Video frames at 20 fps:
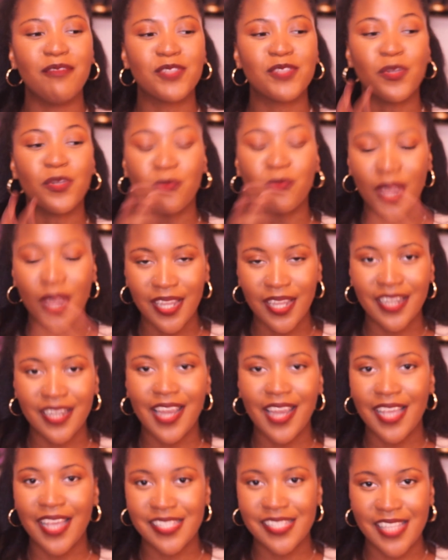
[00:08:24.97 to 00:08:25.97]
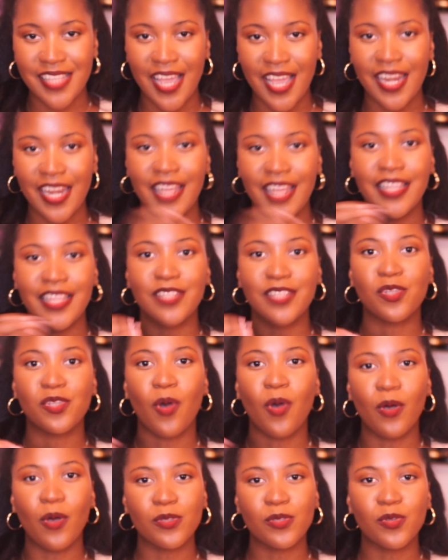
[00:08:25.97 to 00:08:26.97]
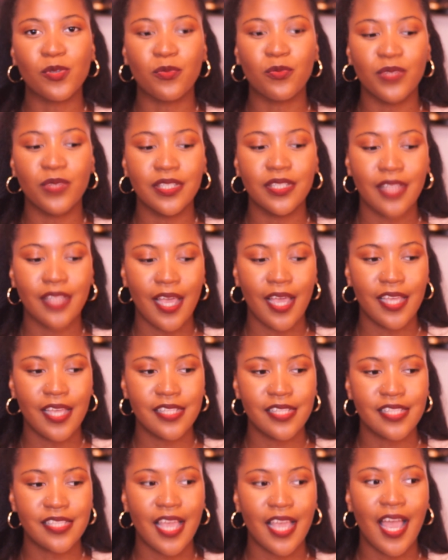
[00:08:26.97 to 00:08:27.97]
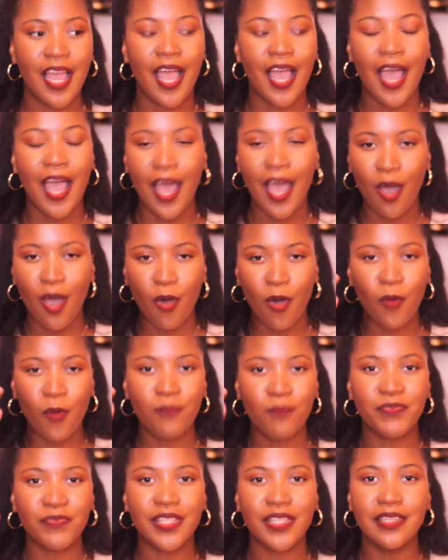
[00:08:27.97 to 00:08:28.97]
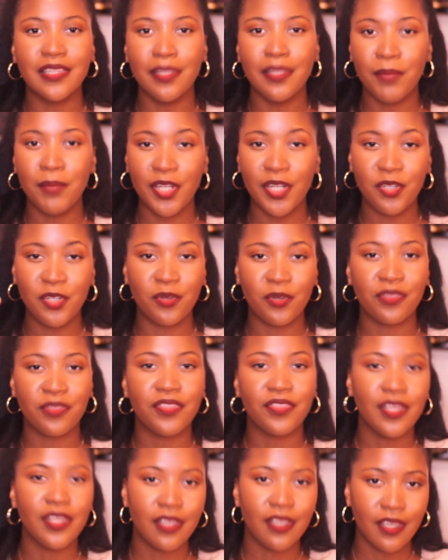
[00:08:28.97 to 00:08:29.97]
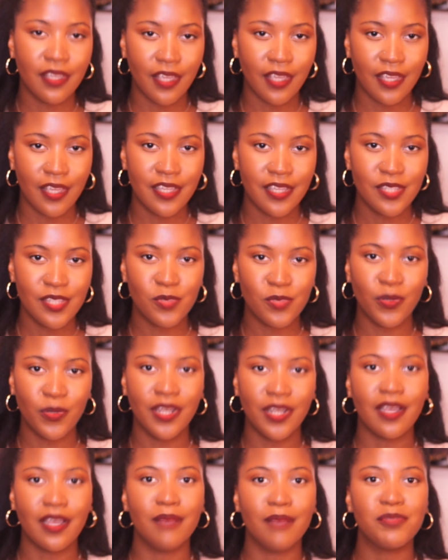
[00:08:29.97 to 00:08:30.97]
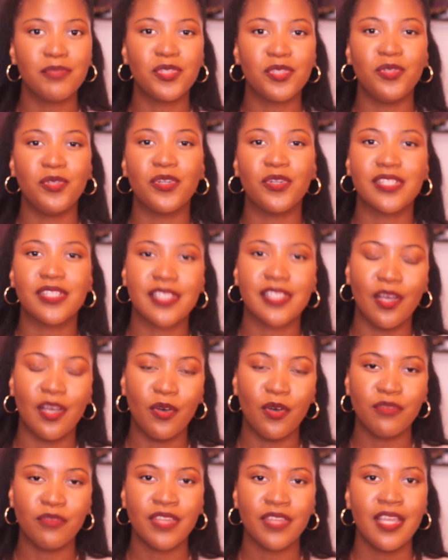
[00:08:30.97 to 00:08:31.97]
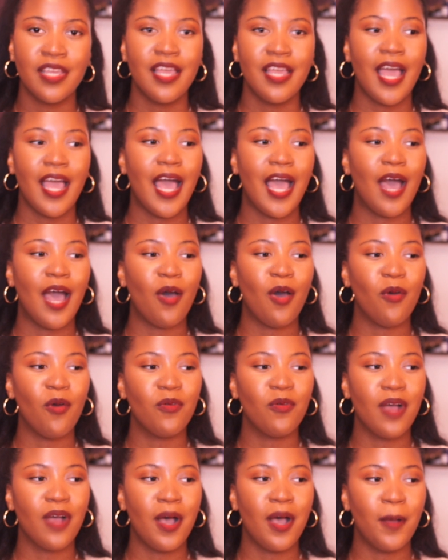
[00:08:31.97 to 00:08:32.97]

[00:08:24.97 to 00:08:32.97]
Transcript: to recognize that, and then to also realize how limited your thinking is when it comes to yourself, how